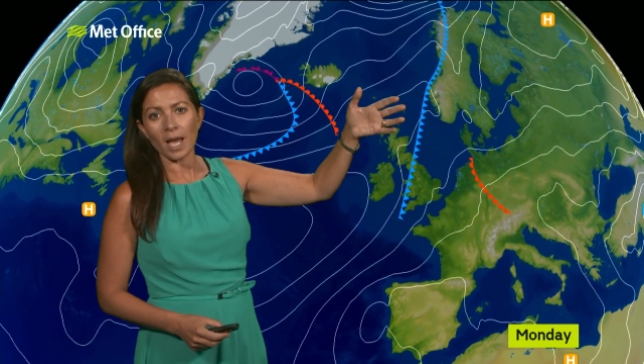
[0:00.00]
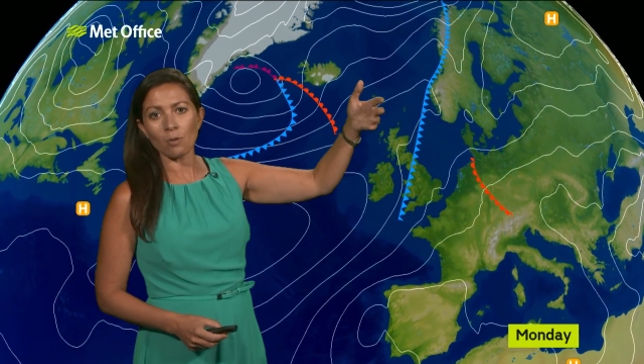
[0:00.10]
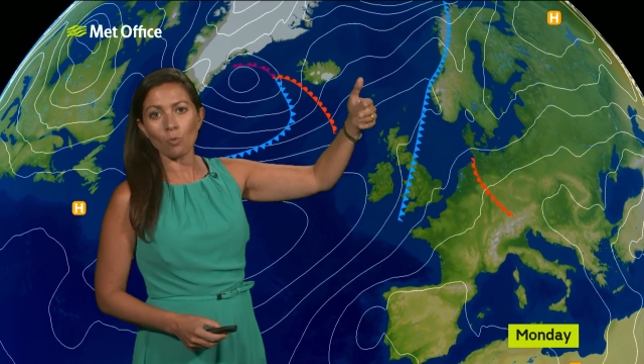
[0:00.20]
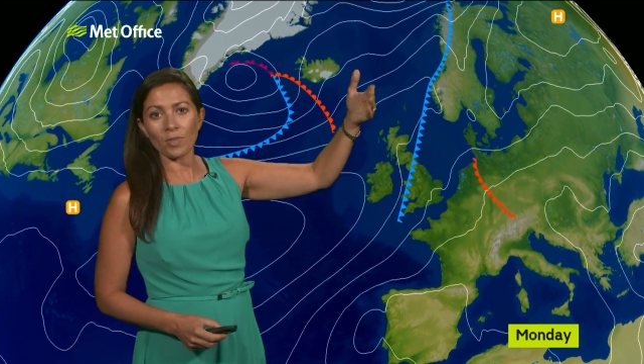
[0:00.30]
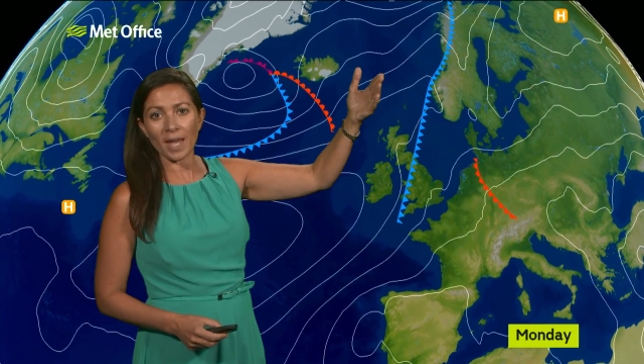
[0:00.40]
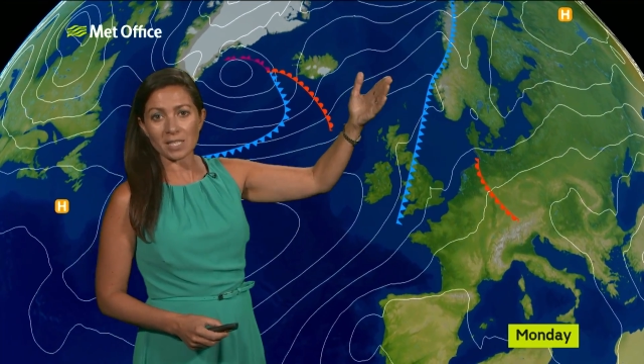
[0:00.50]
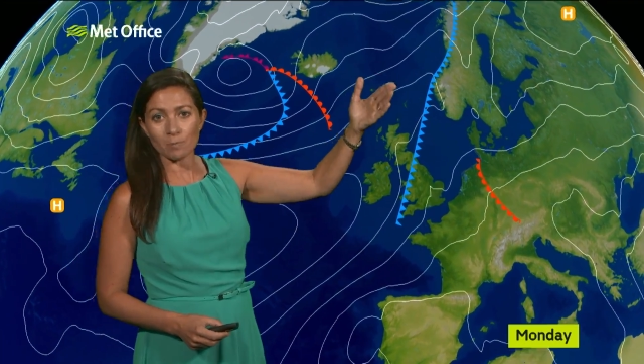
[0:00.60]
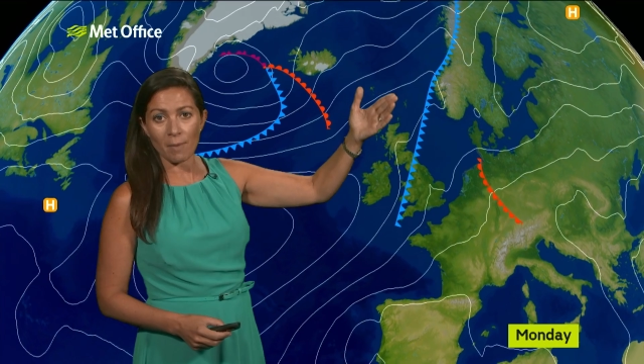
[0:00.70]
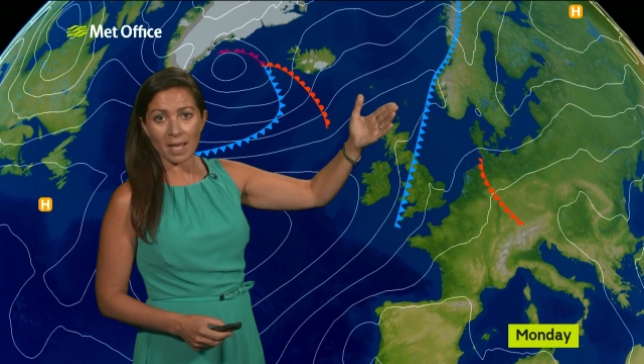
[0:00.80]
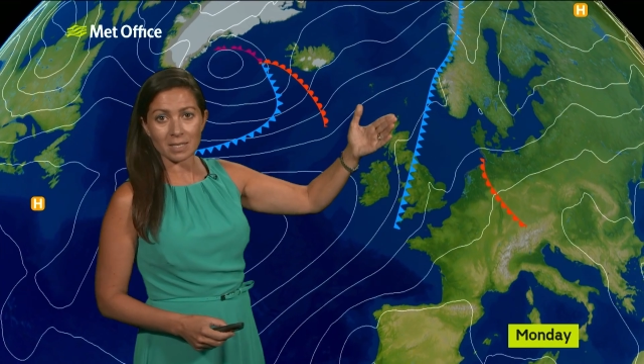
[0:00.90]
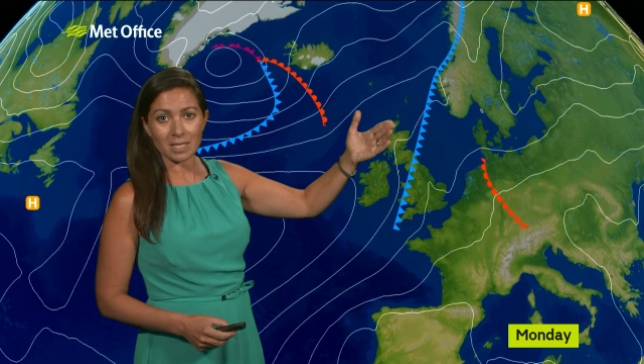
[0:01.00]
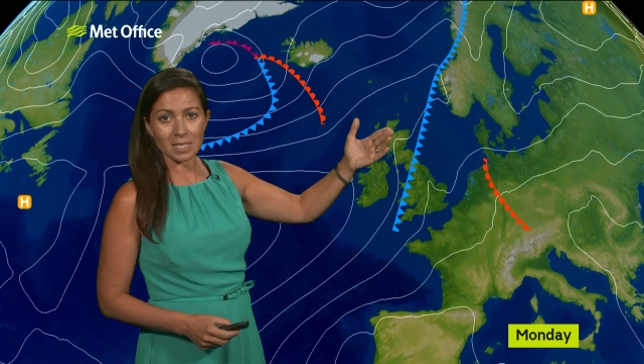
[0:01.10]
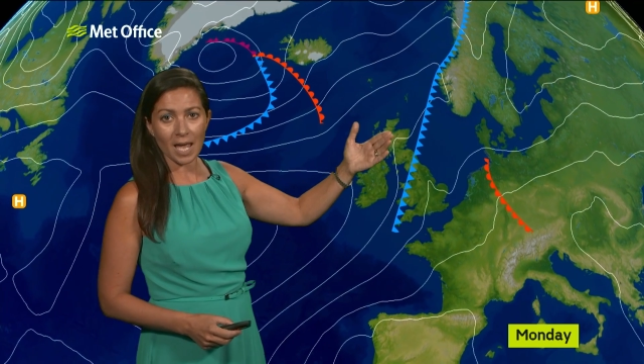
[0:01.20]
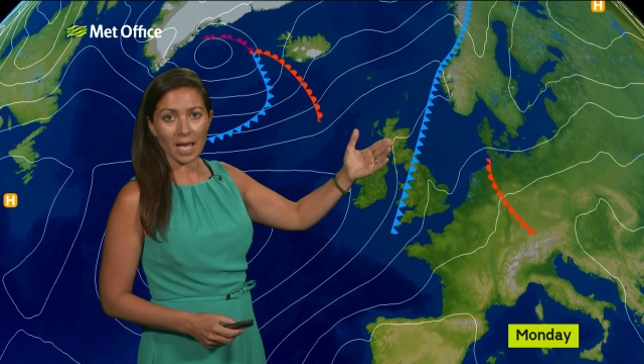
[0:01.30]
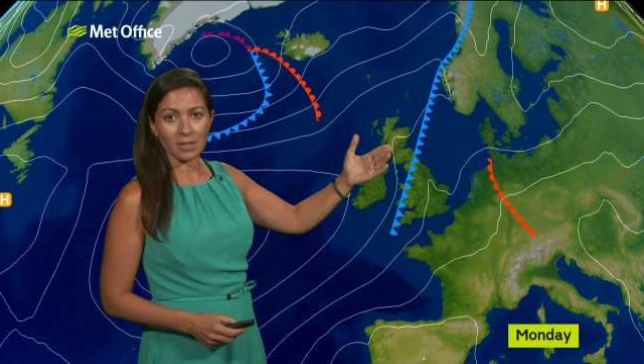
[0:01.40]
and what that's meant
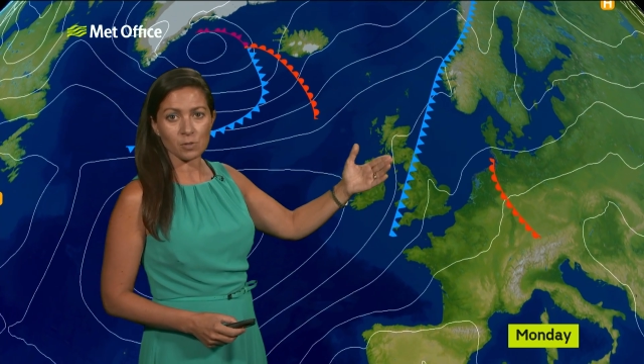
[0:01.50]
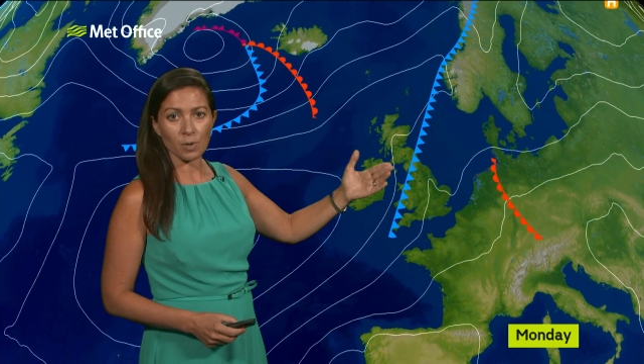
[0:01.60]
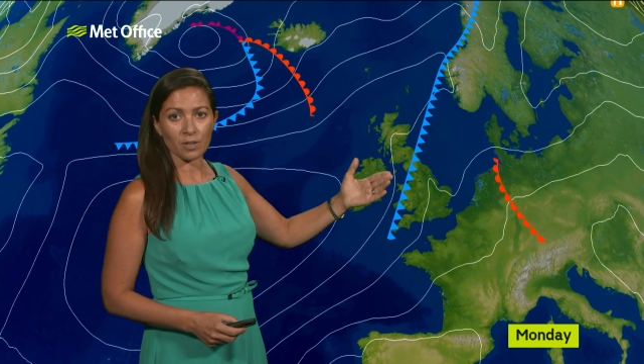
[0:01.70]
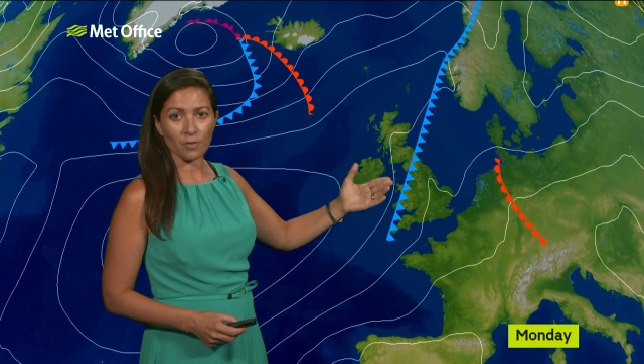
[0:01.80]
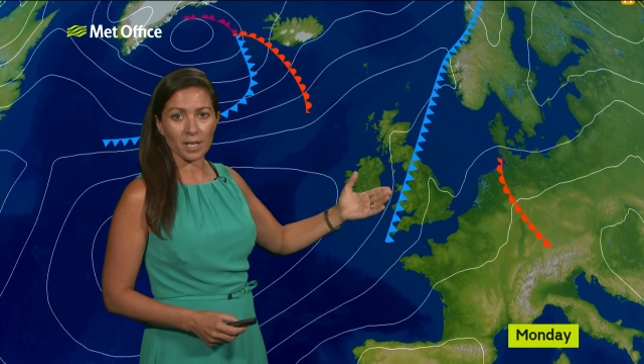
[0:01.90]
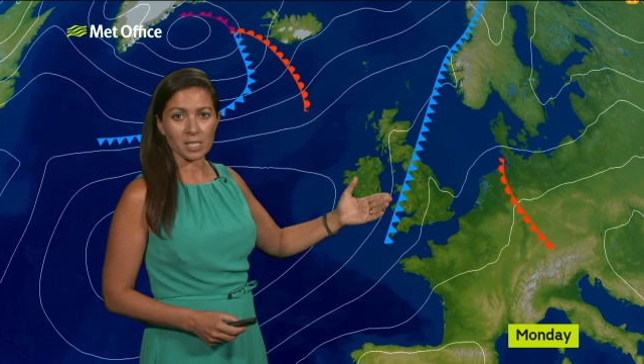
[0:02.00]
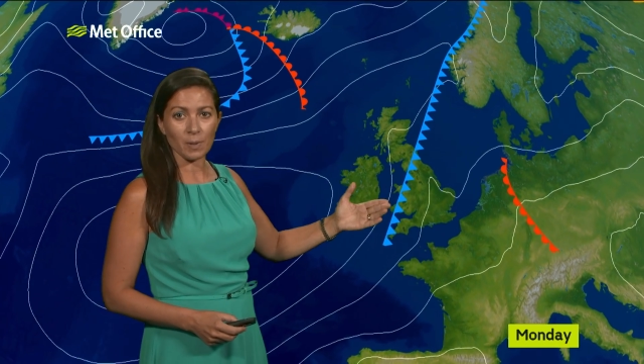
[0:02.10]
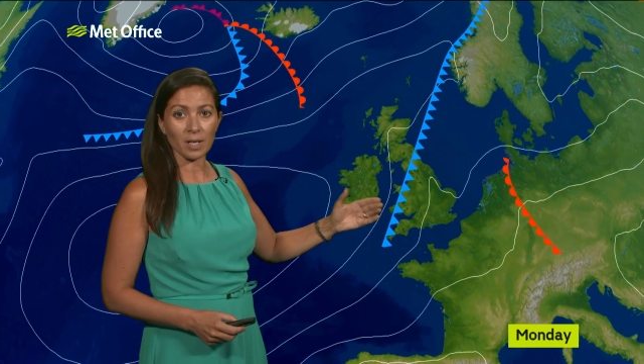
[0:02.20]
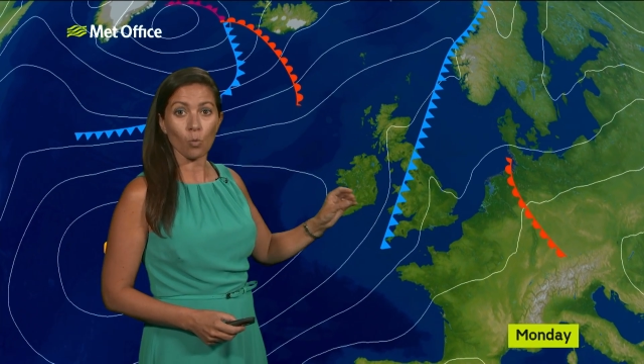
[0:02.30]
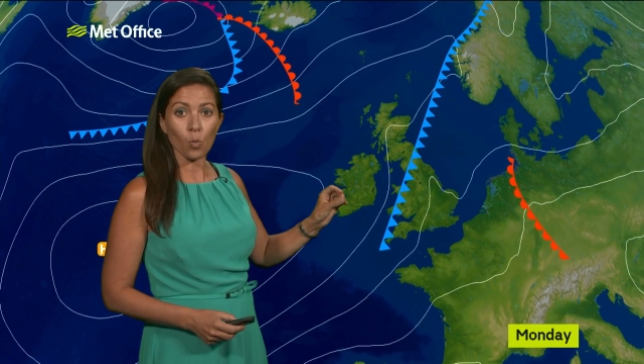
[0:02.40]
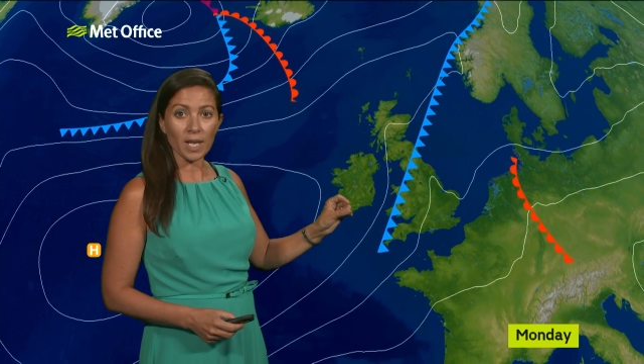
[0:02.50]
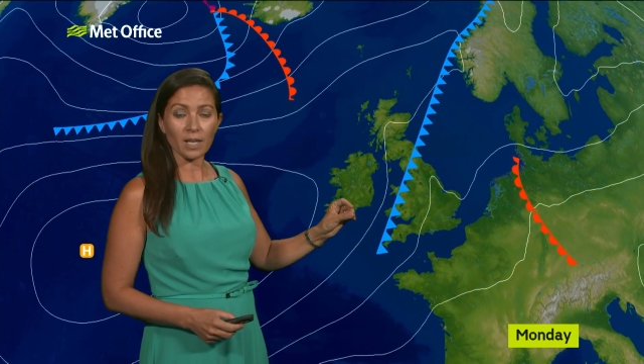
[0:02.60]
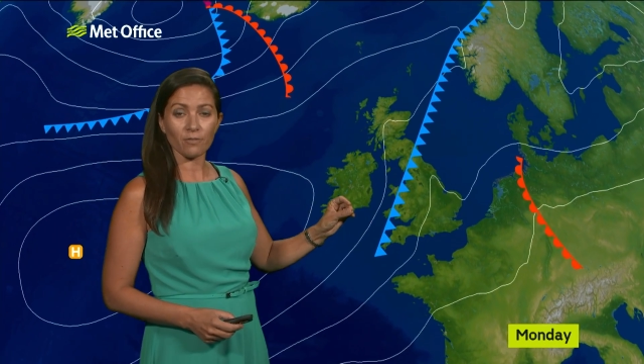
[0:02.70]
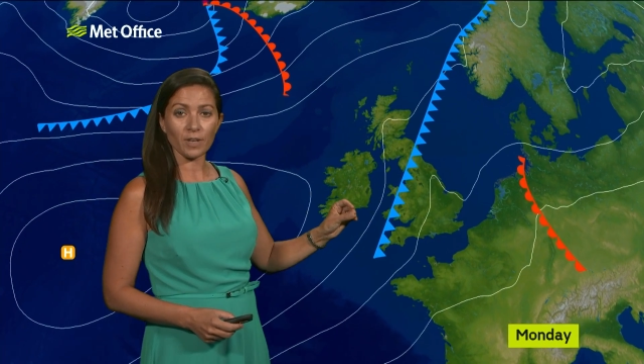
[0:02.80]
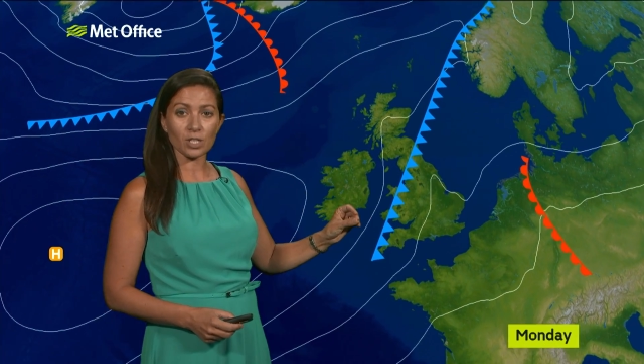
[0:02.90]
today. This weather front has been a
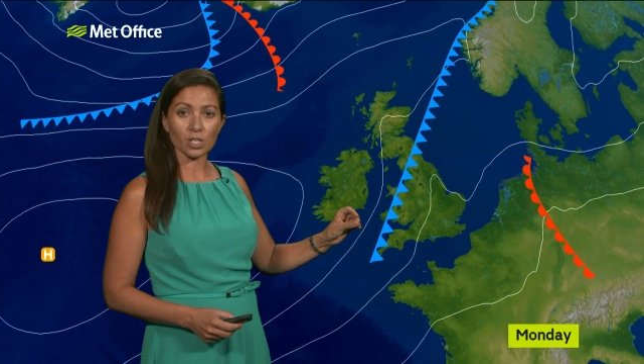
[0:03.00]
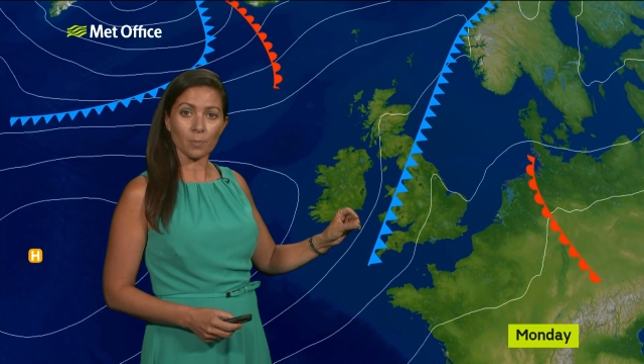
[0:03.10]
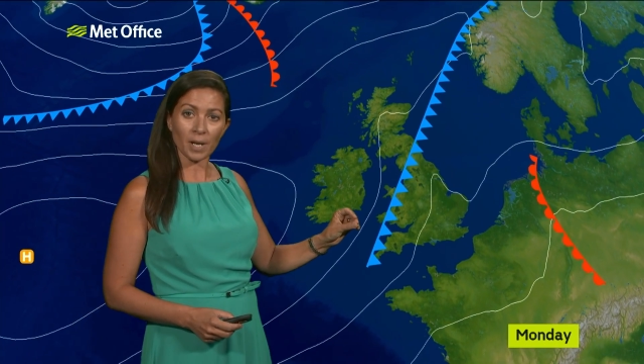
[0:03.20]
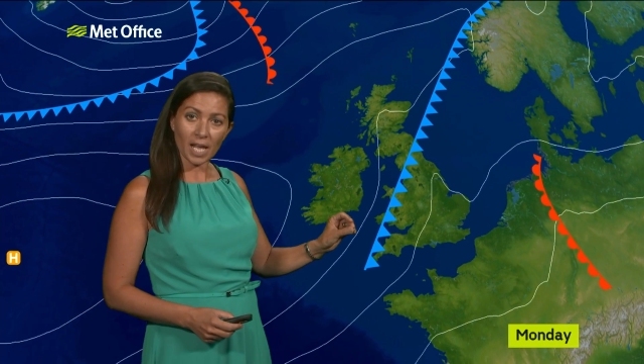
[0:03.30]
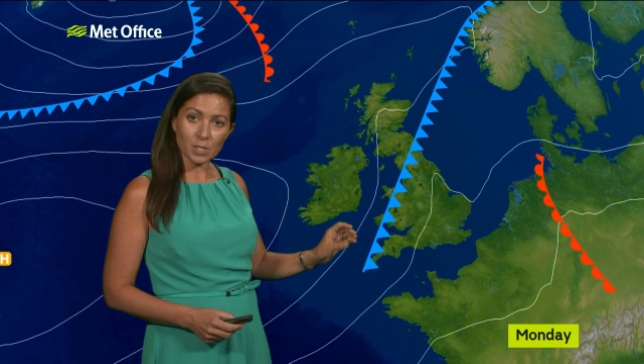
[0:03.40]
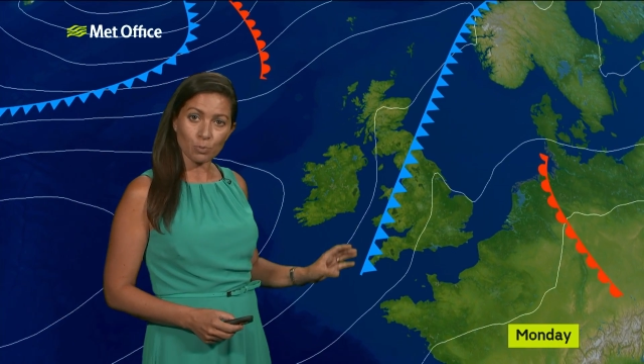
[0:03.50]
weak feature, but it has